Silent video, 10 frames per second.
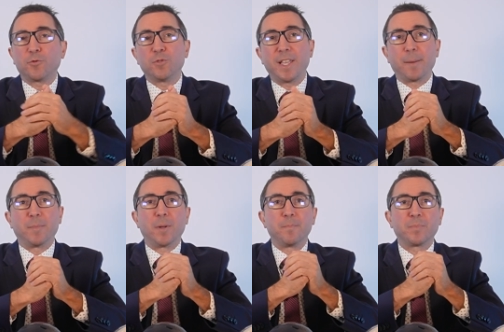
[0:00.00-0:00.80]
off to
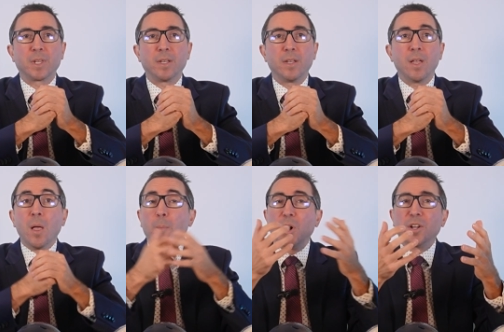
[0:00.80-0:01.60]
them.
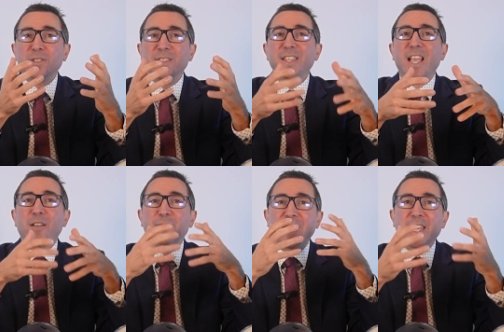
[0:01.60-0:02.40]
But they
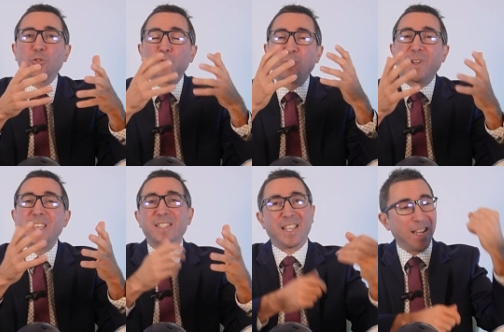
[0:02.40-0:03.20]
have yet to
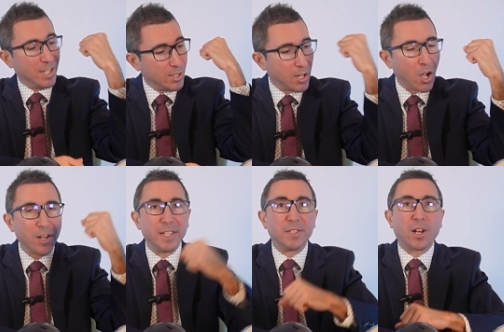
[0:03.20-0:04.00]
face a
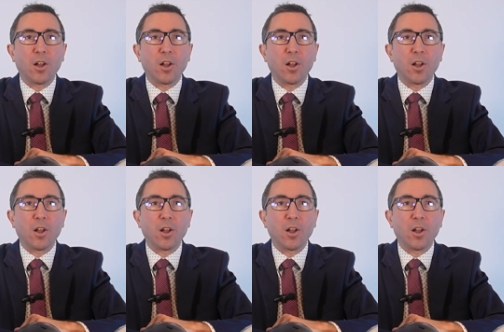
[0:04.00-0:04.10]
solid